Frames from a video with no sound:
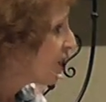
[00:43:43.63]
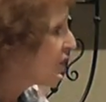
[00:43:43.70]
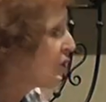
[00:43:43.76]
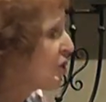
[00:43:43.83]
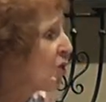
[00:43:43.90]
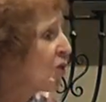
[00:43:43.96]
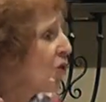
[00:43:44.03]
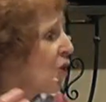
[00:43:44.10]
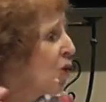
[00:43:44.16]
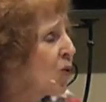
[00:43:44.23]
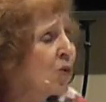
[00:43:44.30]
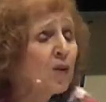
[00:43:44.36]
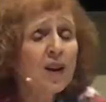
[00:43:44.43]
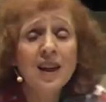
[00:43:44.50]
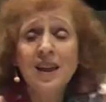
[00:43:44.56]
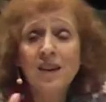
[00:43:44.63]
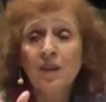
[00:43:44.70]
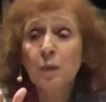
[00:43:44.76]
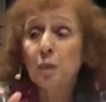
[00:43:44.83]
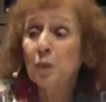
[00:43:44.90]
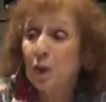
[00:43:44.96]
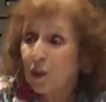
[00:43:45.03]
You don't know
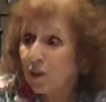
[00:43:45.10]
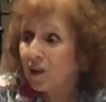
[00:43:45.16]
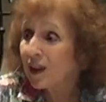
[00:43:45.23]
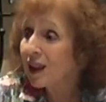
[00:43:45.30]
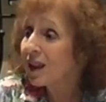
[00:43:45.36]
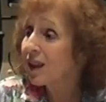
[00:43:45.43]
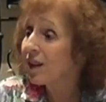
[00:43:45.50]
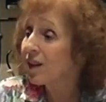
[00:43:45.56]
His mercy and